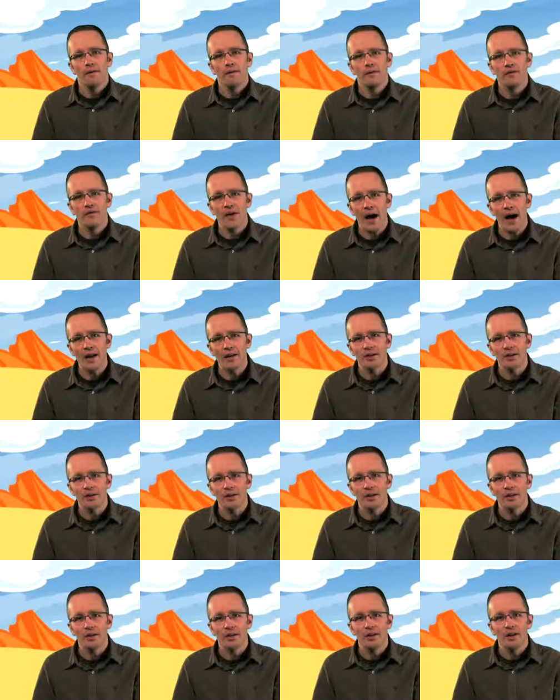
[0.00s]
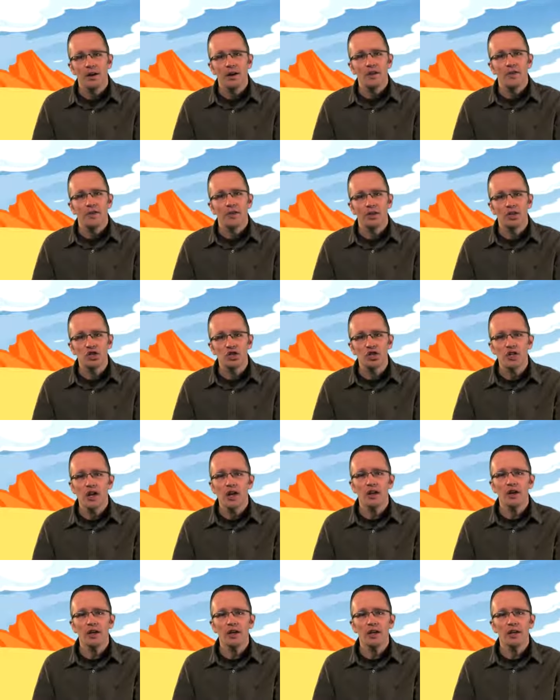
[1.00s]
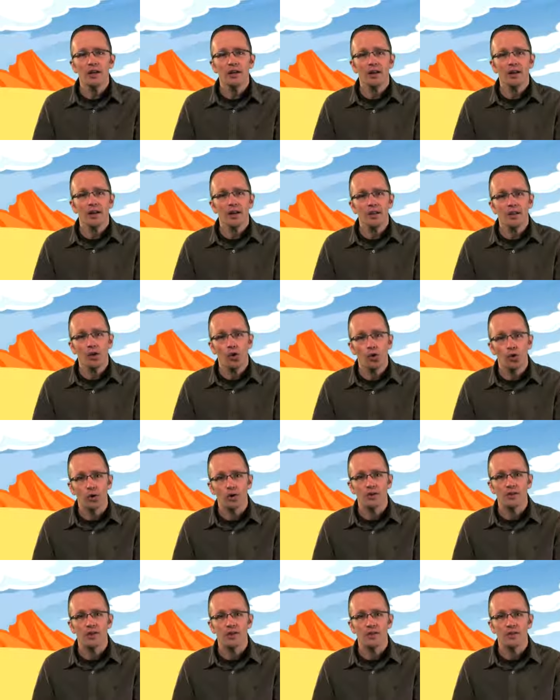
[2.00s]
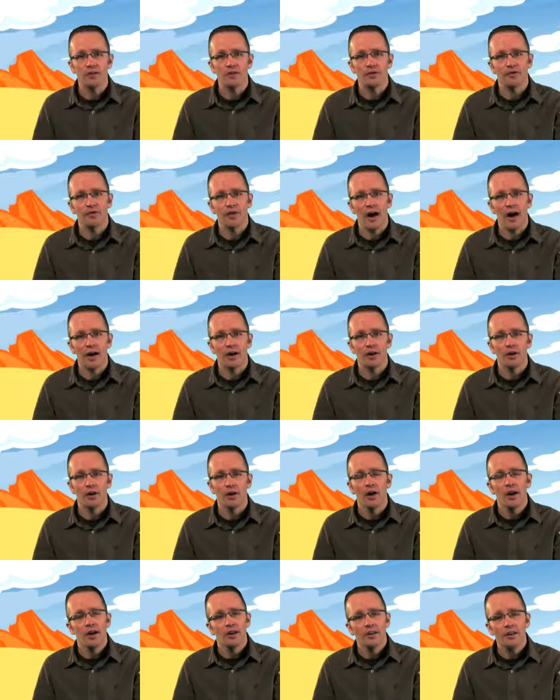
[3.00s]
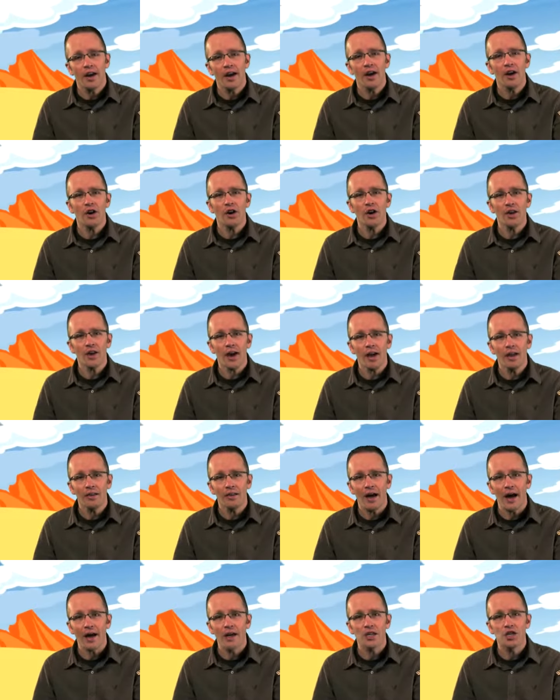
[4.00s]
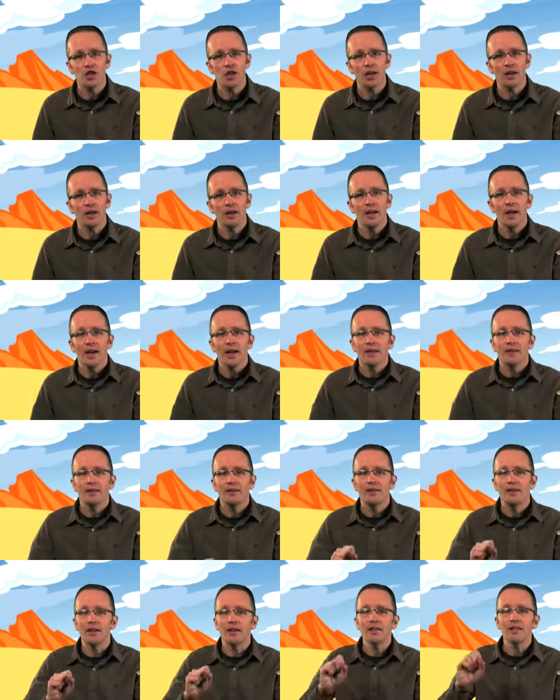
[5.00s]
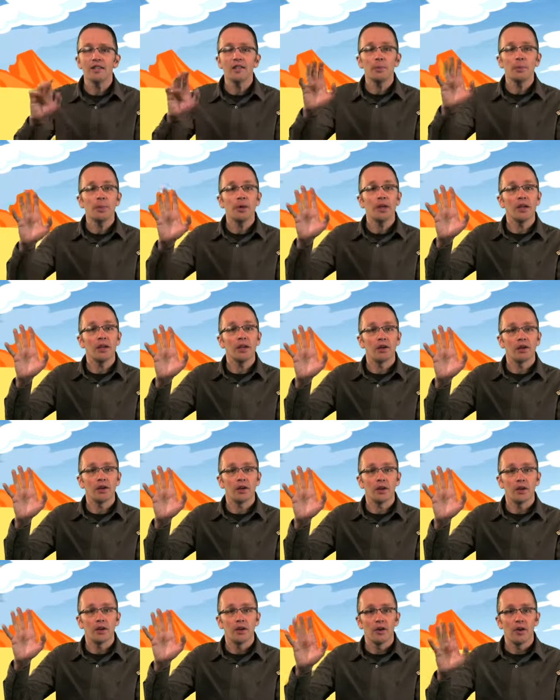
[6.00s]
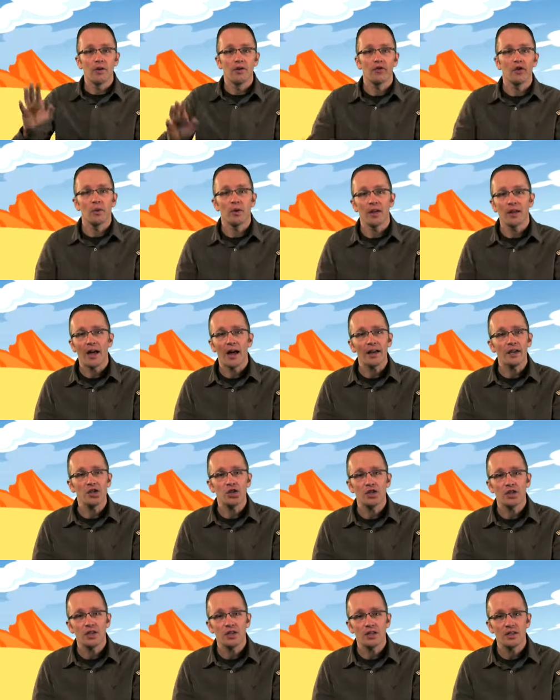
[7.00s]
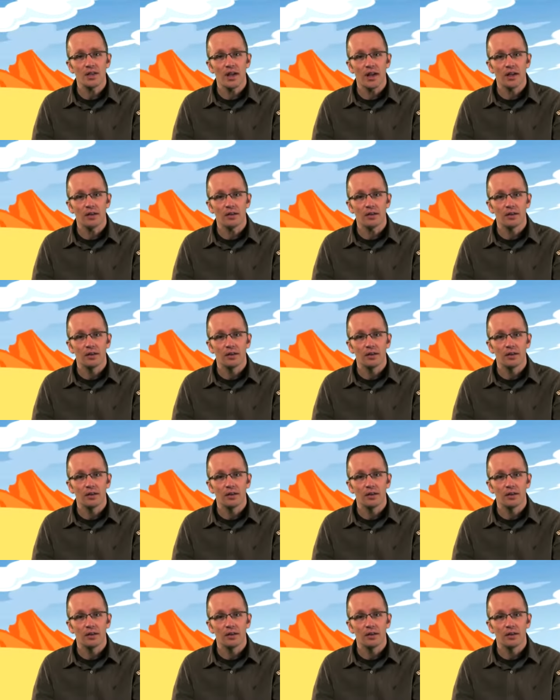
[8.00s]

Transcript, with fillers: Finally, the chariot and the horses of fire carrying Elijah disappeared from Elisha's sight.